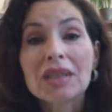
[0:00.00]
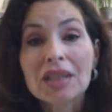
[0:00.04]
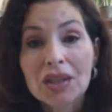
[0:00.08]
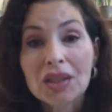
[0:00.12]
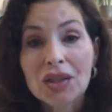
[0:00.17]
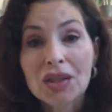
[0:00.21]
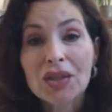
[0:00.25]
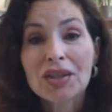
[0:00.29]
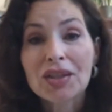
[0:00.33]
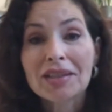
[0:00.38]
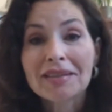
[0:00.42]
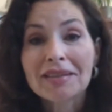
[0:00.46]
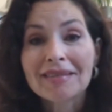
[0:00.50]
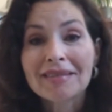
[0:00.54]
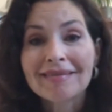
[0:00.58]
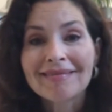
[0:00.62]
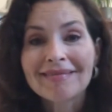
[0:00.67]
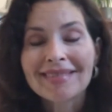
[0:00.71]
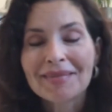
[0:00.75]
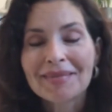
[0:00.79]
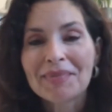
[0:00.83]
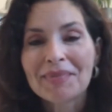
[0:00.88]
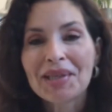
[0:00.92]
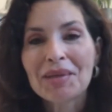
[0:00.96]
really good
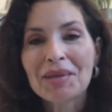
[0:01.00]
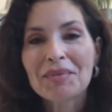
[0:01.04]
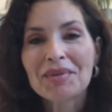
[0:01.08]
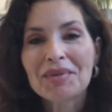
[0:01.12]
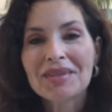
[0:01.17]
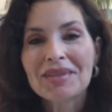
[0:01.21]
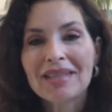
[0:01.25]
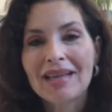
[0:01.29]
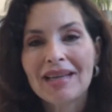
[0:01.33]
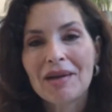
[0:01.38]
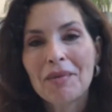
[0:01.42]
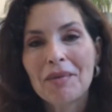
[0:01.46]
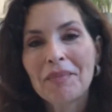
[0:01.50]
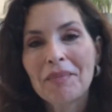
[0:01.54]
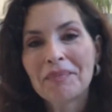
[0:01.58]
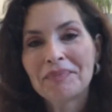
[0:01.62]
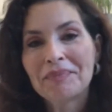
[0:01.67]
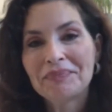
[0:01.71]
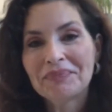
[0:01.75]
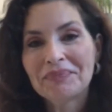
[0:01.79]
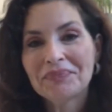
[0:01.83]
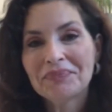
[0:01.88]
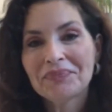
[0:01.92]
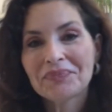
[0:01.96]
to be able to help.
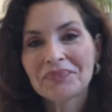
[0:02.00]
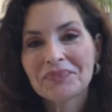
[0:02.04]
